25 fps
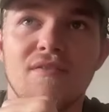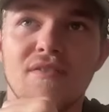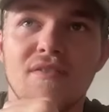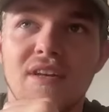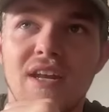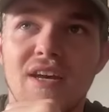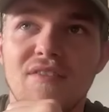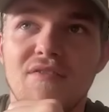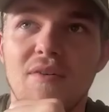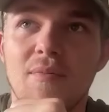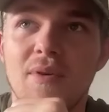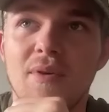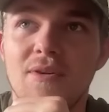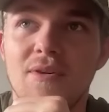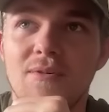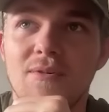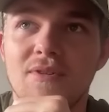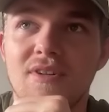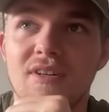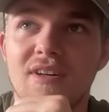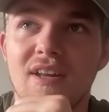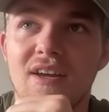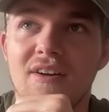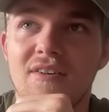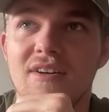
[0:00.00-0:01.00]
For Never Been
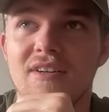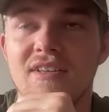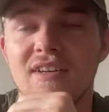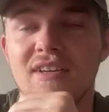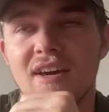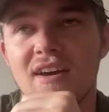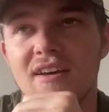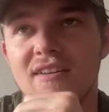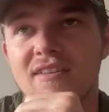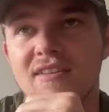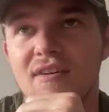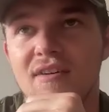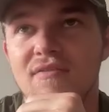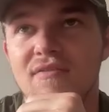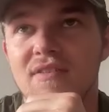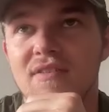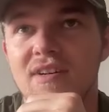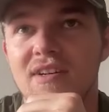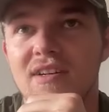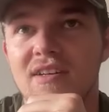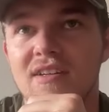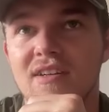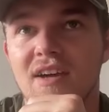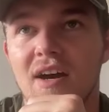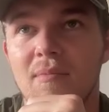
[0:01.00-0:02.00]
Ordinary, yeah,
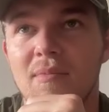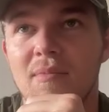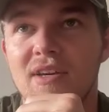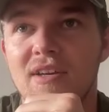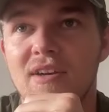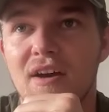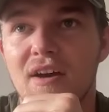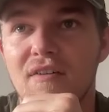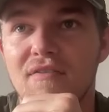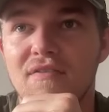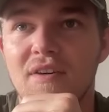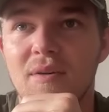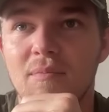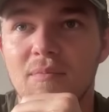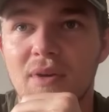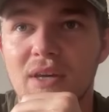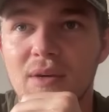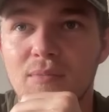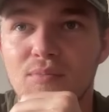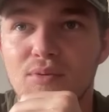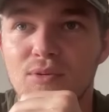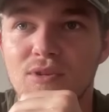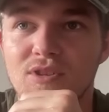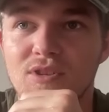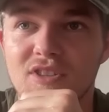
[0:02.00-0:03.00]
definitely. I mean, I think
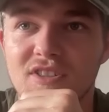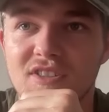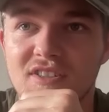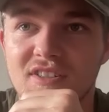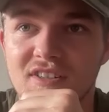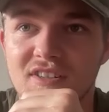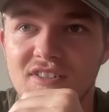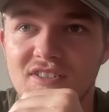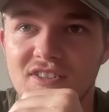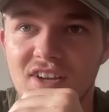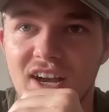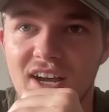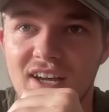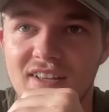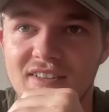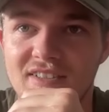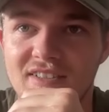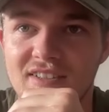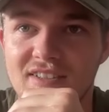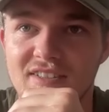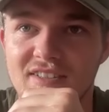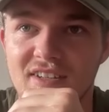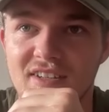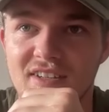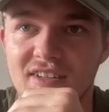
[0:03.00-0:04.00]
people were just excited
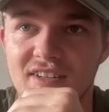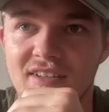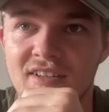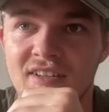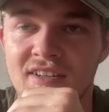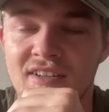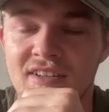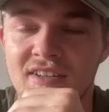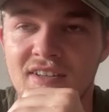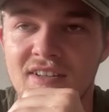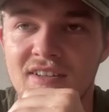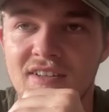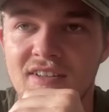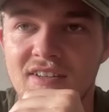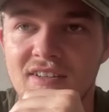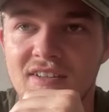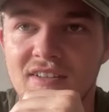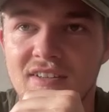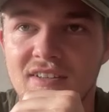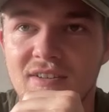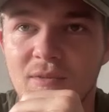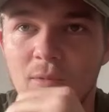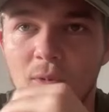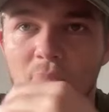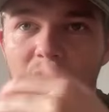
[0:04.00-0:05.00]
to see
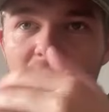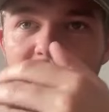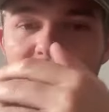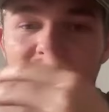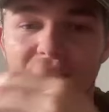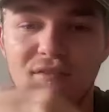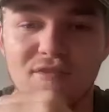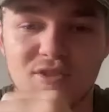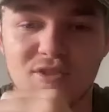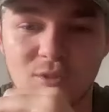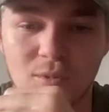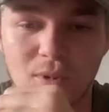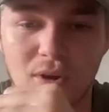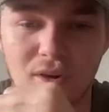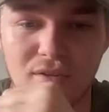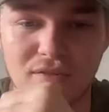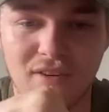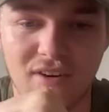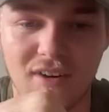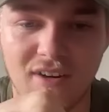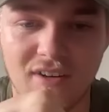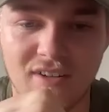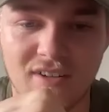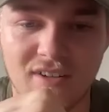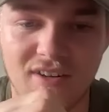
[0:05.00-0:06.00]
what I have to
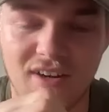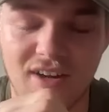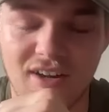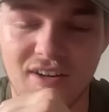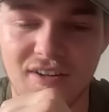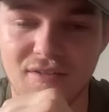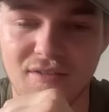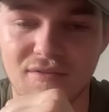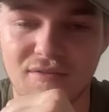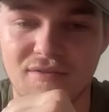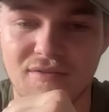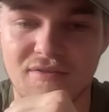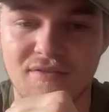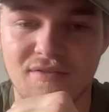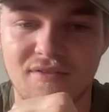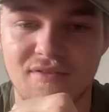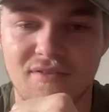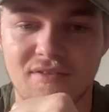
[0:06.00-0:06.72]
offer, kind of